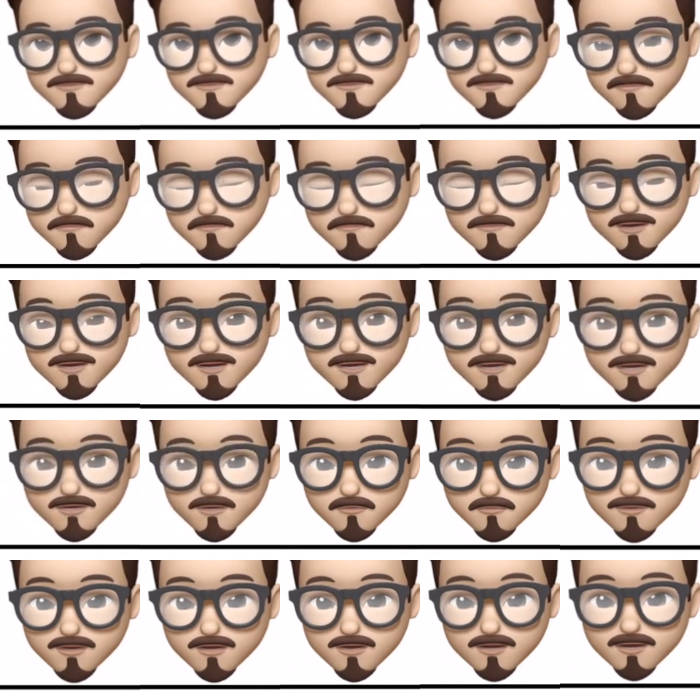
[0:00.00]
to make it
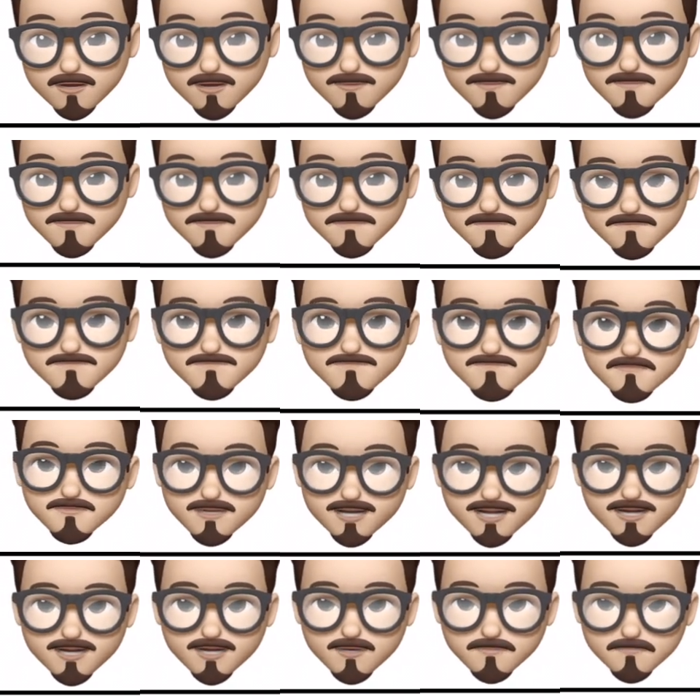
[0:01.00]
look
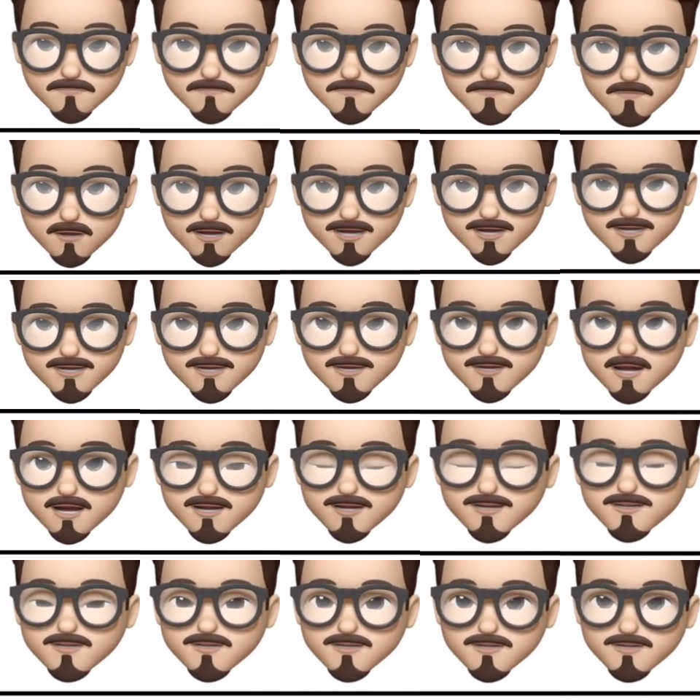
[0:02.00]
better
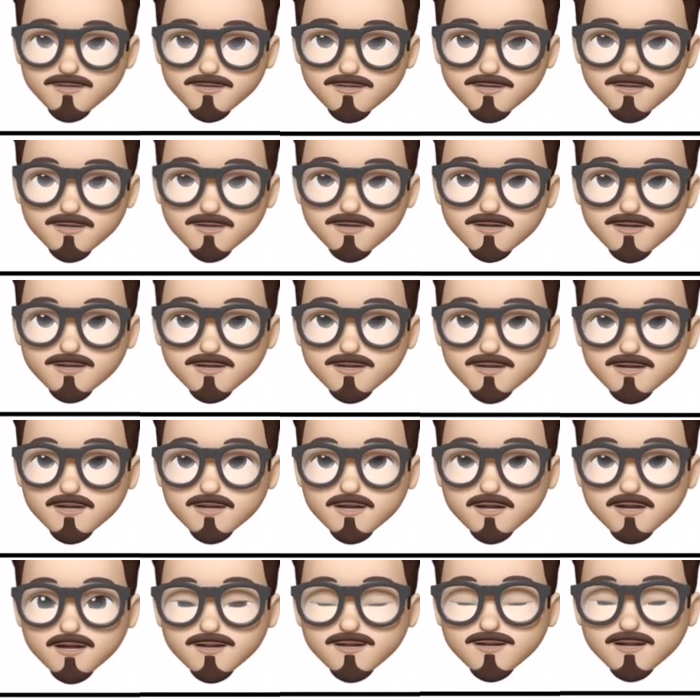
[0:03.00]
and
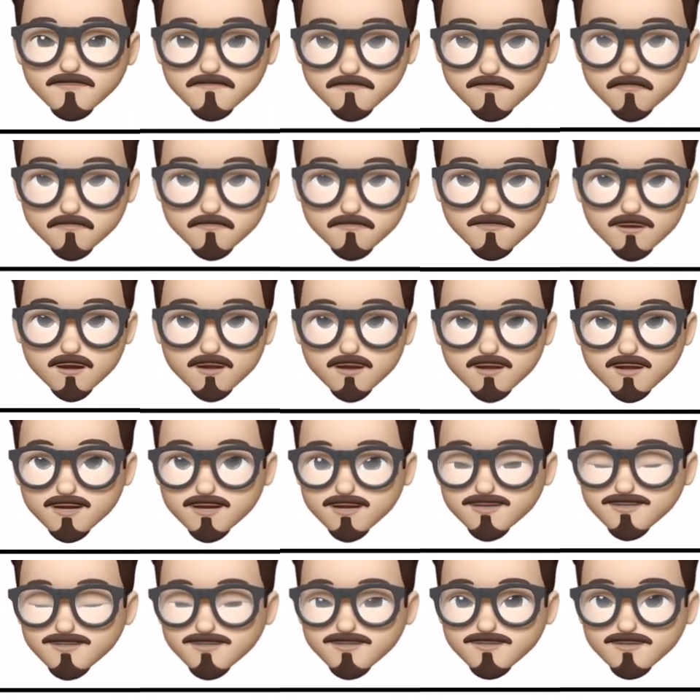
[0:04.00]
appropriate, I
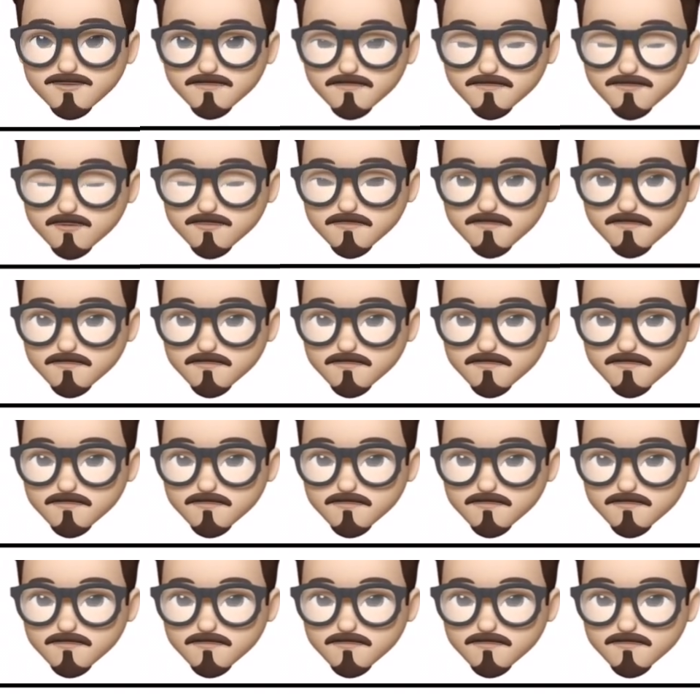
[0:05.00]
guess, more